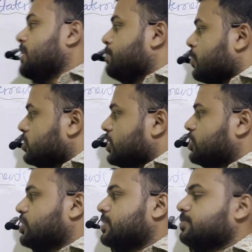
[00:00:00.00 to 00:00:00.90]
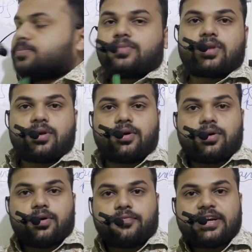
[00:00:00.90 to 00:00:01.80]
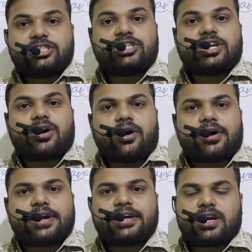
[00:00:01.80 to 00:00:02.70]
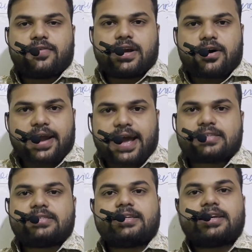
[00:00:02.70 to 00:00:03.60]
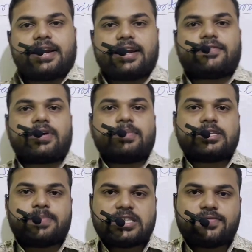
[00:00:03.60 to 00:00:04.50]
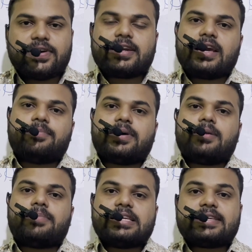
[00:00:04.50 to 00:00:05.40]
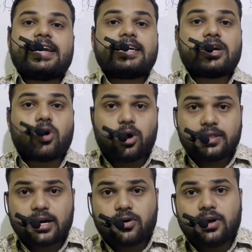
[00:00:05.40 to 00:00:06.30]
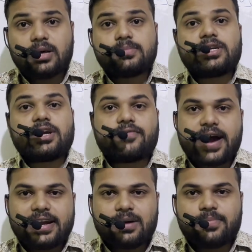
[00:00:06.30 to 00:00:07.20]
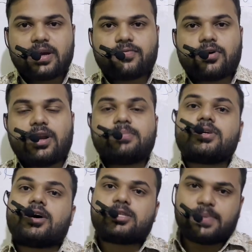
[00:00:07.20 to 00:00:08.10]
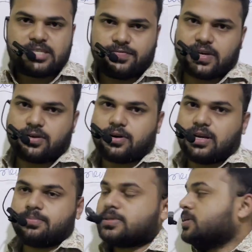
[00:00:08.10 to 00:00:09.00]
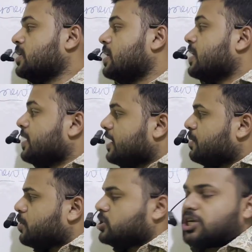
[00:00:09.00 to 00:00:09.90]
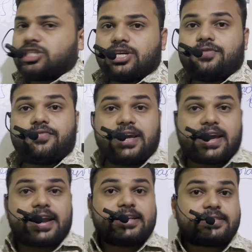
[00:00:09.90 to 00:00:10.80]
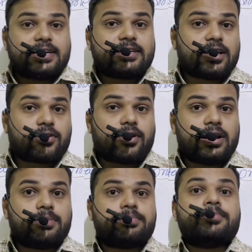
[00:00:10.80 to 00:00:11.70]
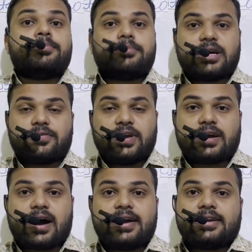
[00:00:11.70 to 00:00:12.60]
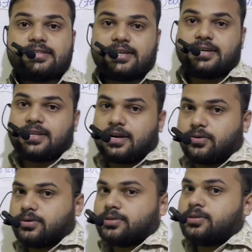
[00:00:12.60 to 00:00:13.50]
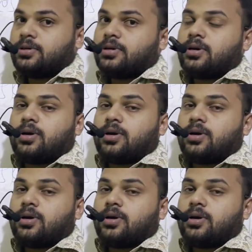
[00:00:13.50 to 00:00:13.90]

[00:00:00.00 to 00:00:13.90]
In projection, fetching or retrieving or accessing data from a specific table by selecting all the columns, required number of columns or specific columns. In projection, we can restrict the column, but we can't restrict the rows.